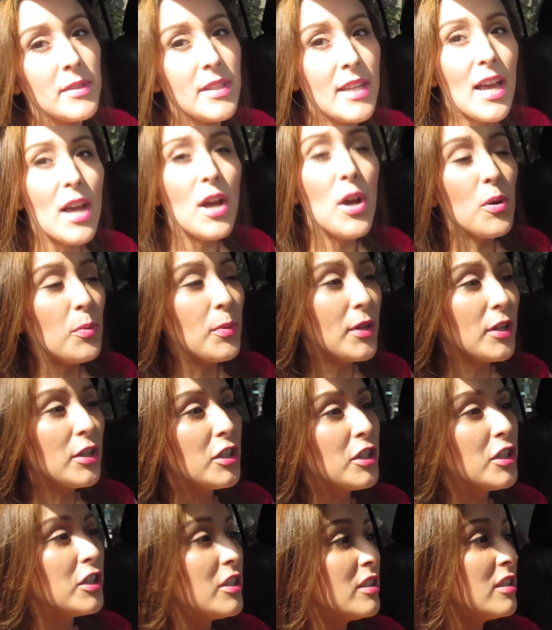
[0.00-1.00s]
But now we
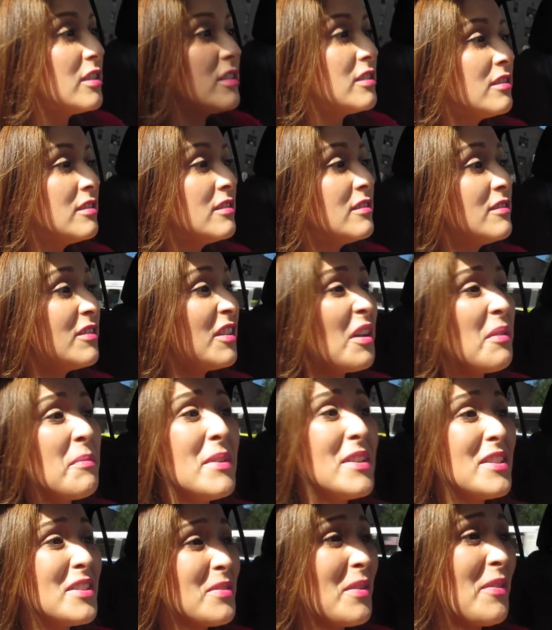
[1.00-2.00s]
are five
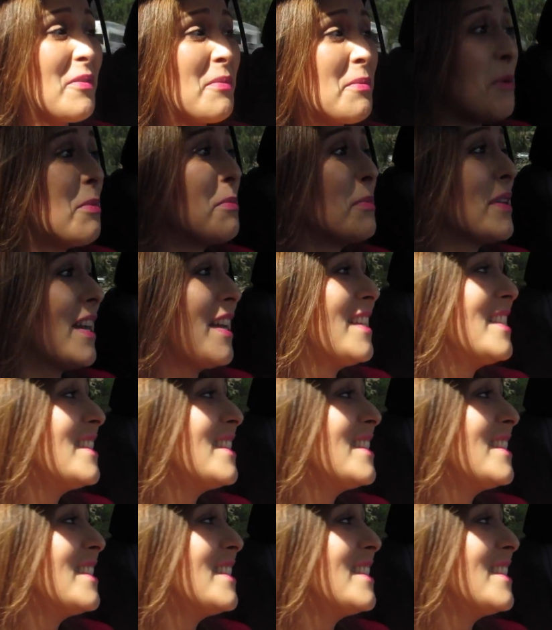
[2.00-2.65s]
minutes away from home